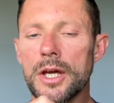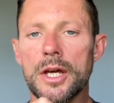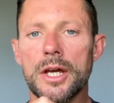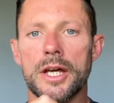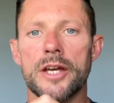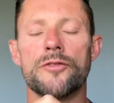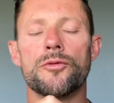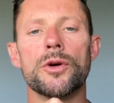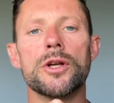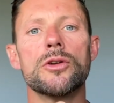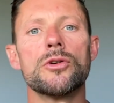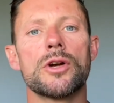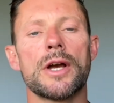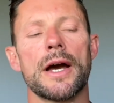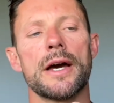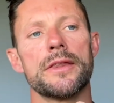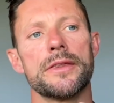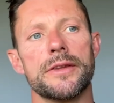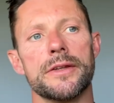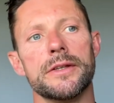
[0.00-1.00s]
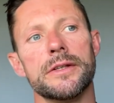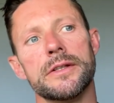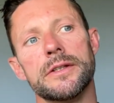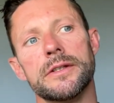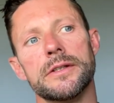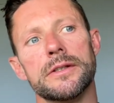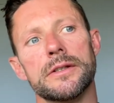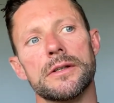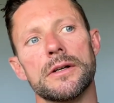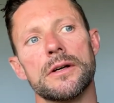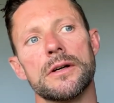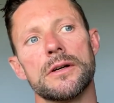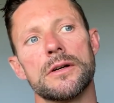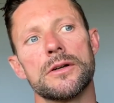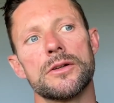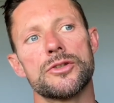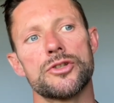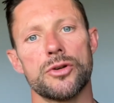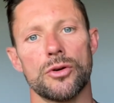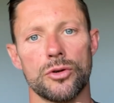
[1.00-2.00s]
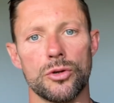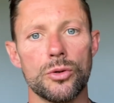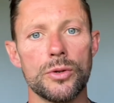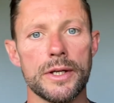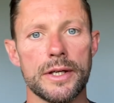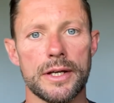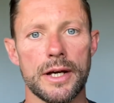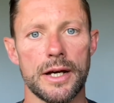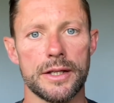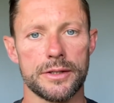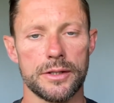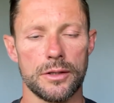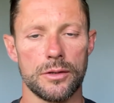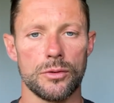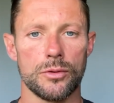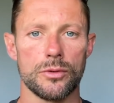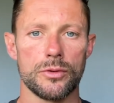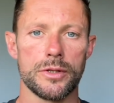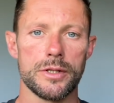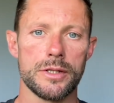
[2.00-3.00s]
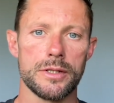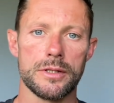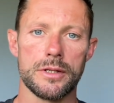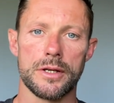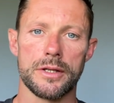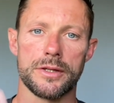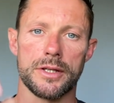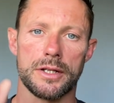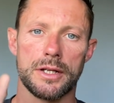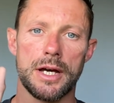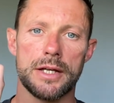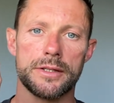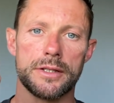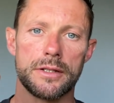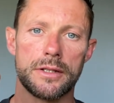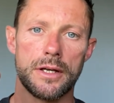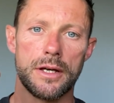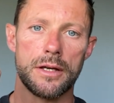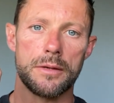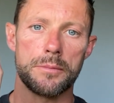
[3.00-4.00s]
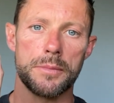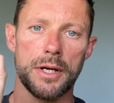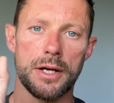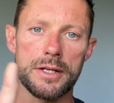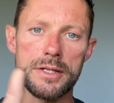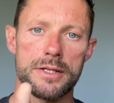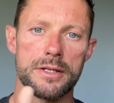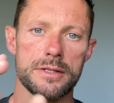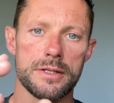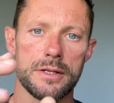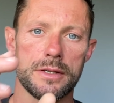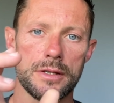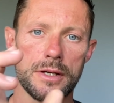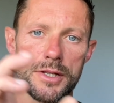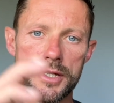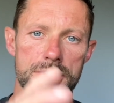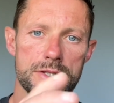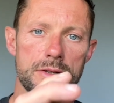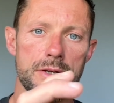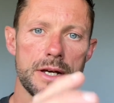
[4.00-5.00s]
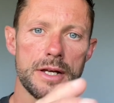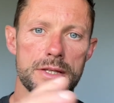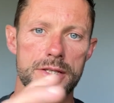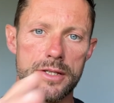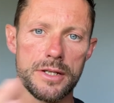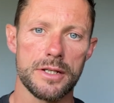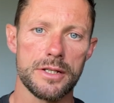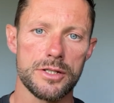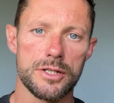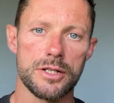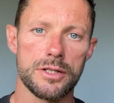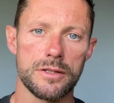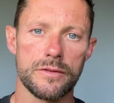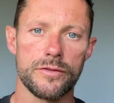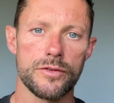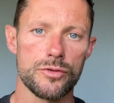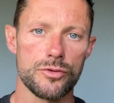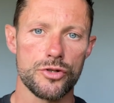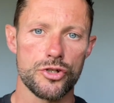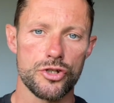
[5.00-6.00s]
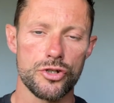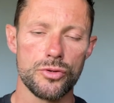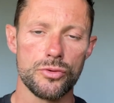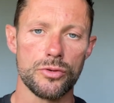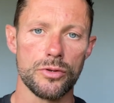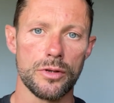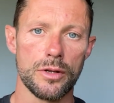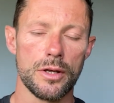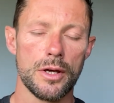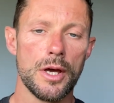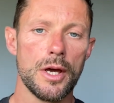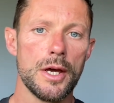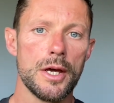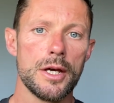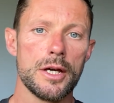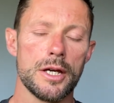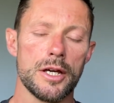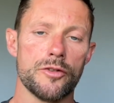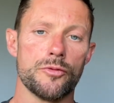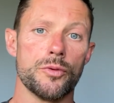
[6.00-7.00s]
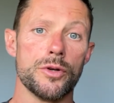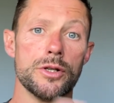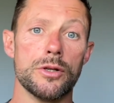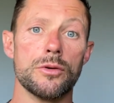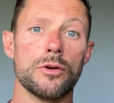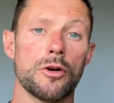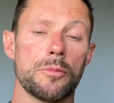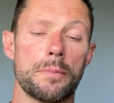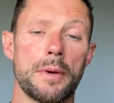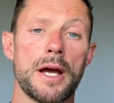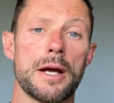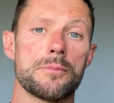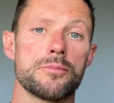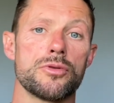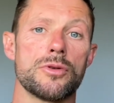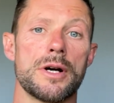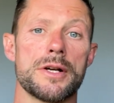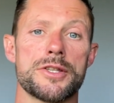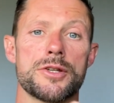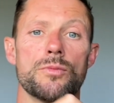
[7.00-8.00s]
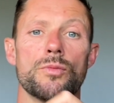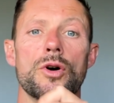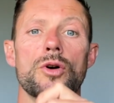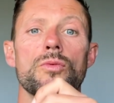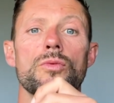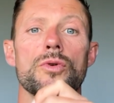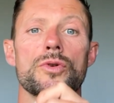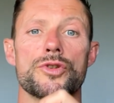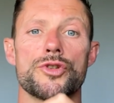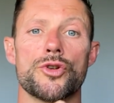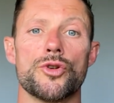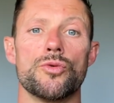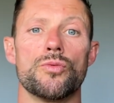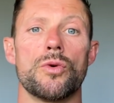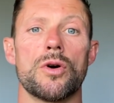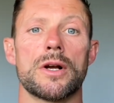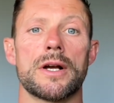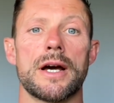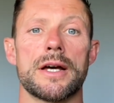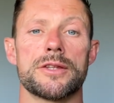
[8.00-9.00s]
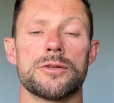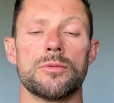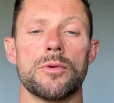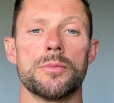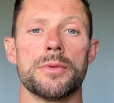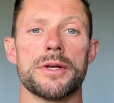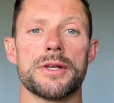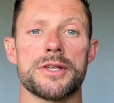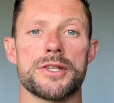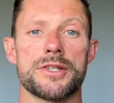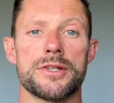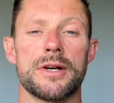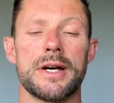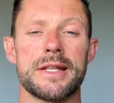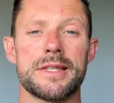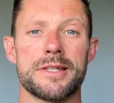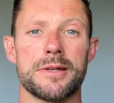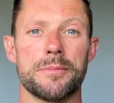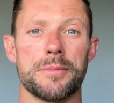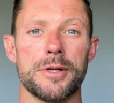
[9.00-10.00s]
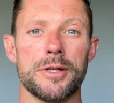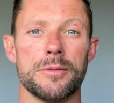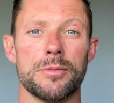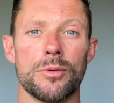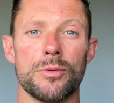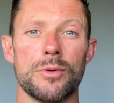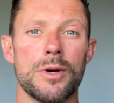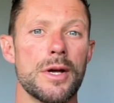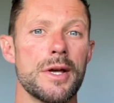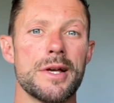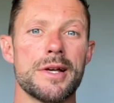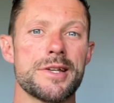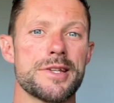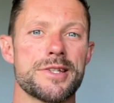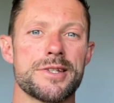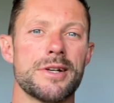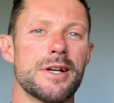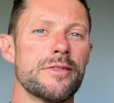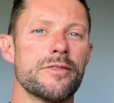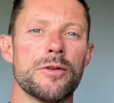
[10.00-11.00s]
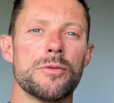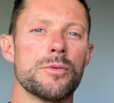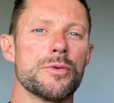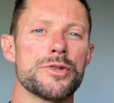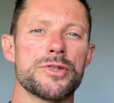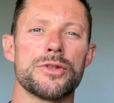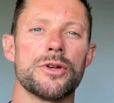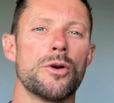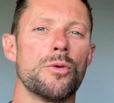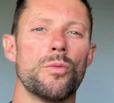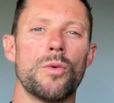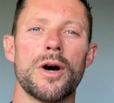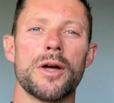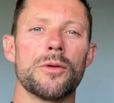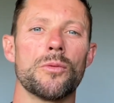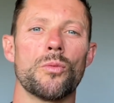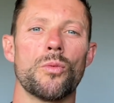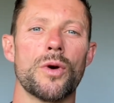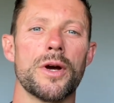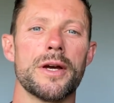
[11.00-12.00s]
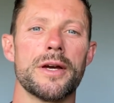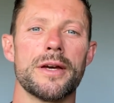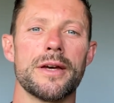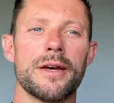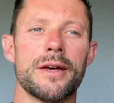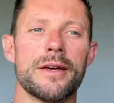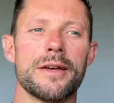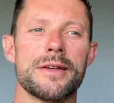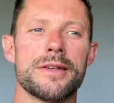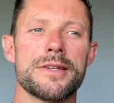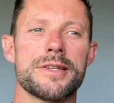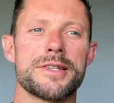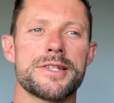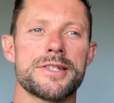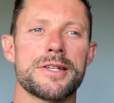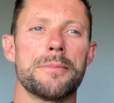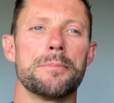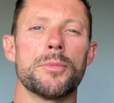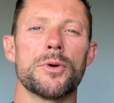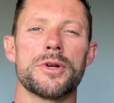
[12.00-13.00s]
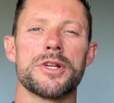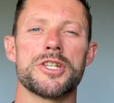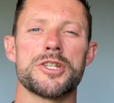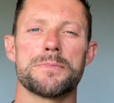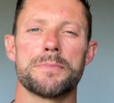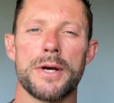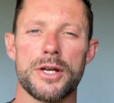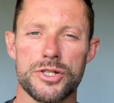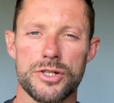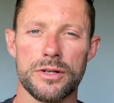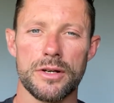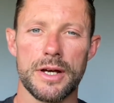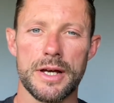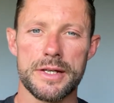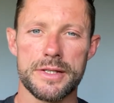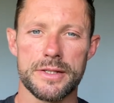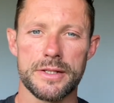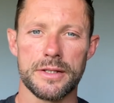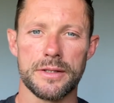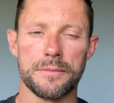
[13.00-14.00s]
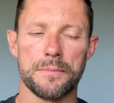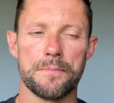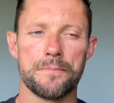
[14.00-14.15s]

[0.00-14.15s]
If we look at the Tokui kata, or the kata that Miyagi Sensei assigned to each individual student, if we look back prior to World War II, what kata were being assigned to people, cipher was not one where somebody specialized in.